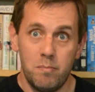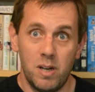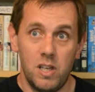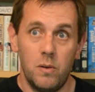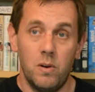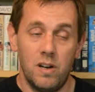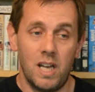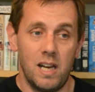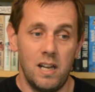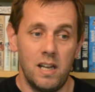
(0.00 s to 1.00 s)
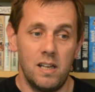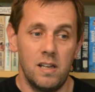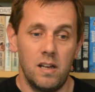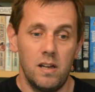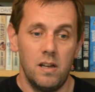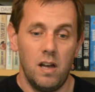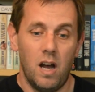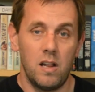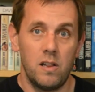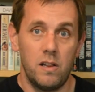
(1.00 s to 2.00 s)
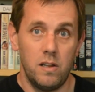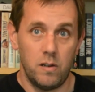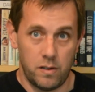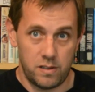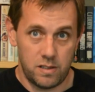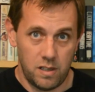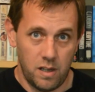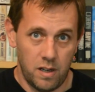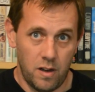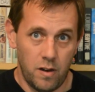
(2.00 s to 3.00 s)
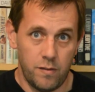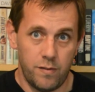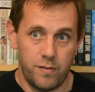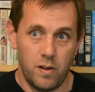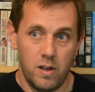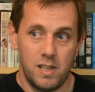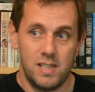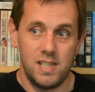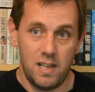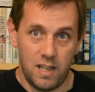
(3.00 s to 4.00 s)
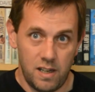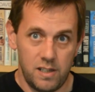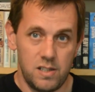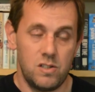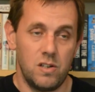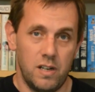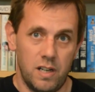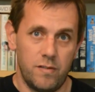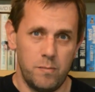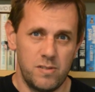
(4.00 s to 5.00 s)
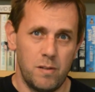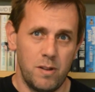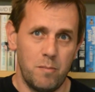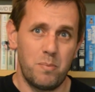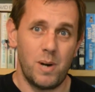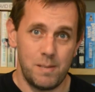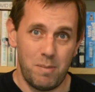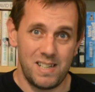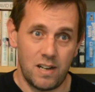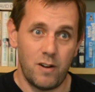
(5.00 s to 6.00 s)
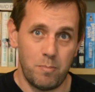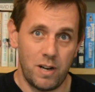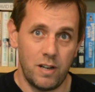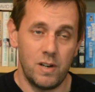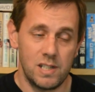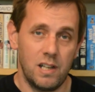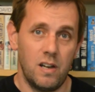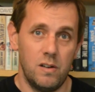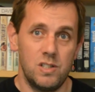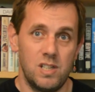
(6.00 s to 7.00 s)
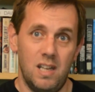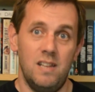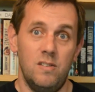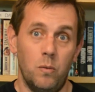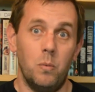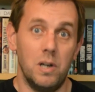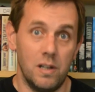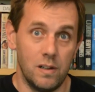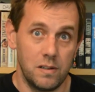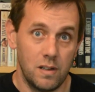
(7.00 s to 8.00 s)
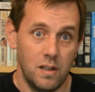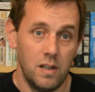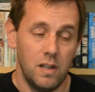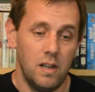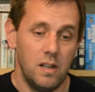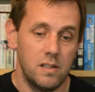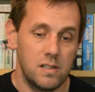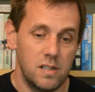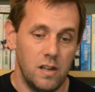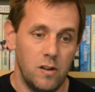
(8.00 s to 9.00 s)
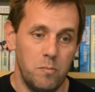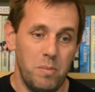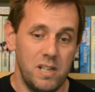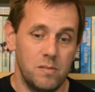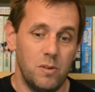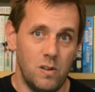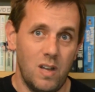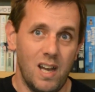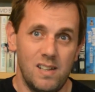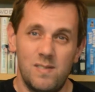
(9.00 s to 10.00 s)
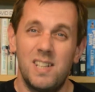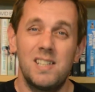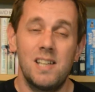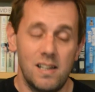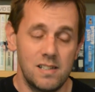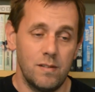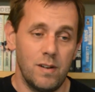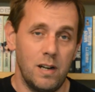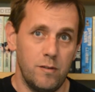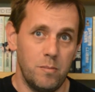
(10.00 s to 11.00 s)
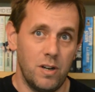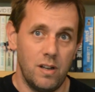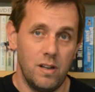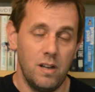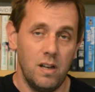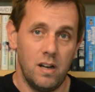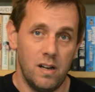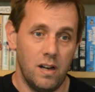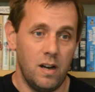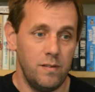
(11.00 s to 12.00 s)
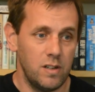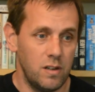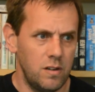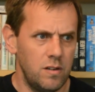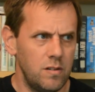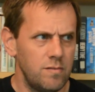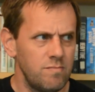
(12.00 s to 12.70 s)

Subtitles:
but you are getting a lot of dedicated training from some of the best grappling and wrestling coaches in the world. So based on what you get, fantastic value for money. I've done